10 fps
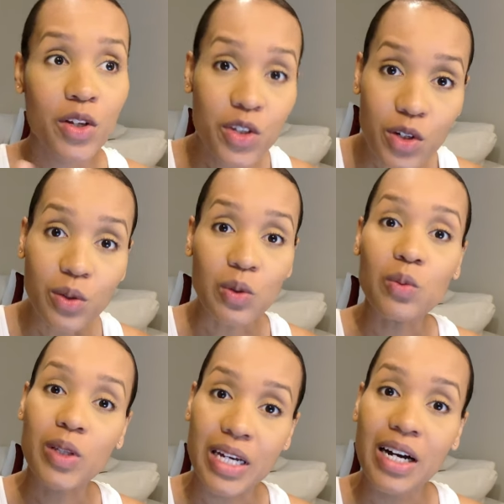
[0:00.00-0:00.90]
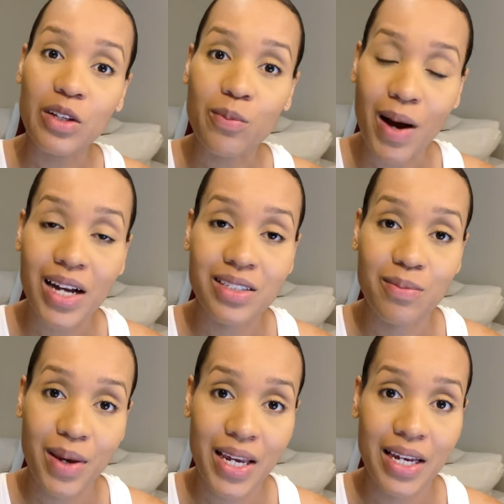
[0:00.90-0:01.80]
use with other pots
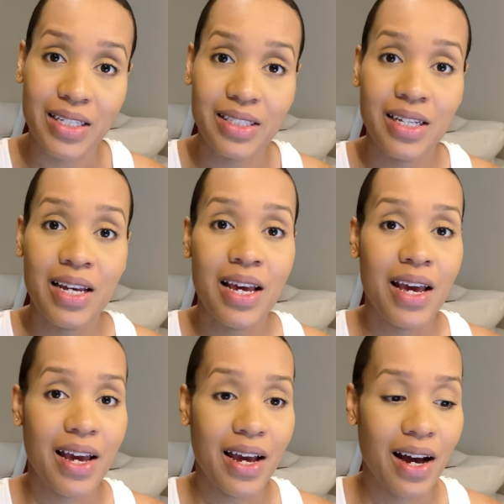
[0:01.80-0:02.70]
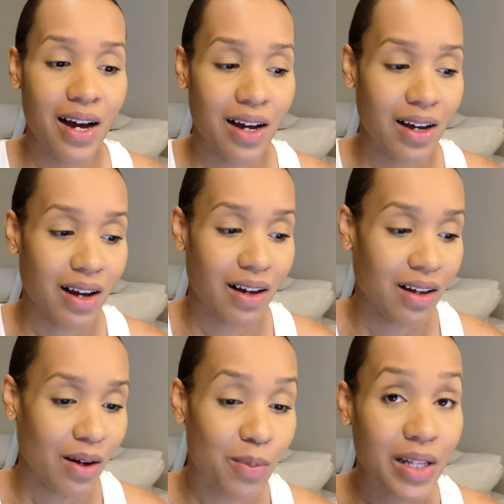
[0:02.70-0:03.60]
and pans. Uh,
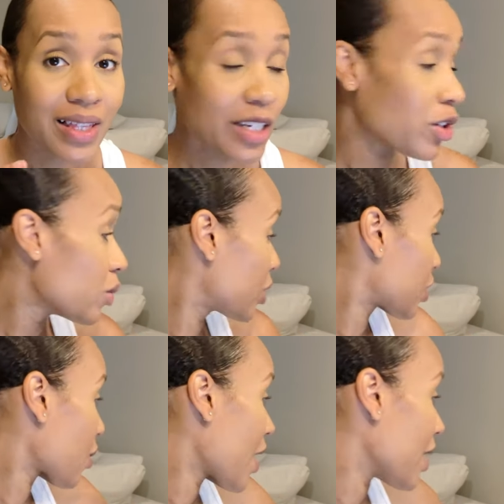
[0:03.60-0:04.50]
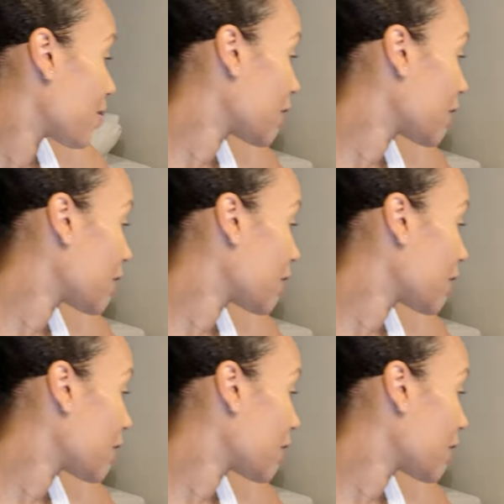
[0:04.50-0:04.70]
but they do scrape,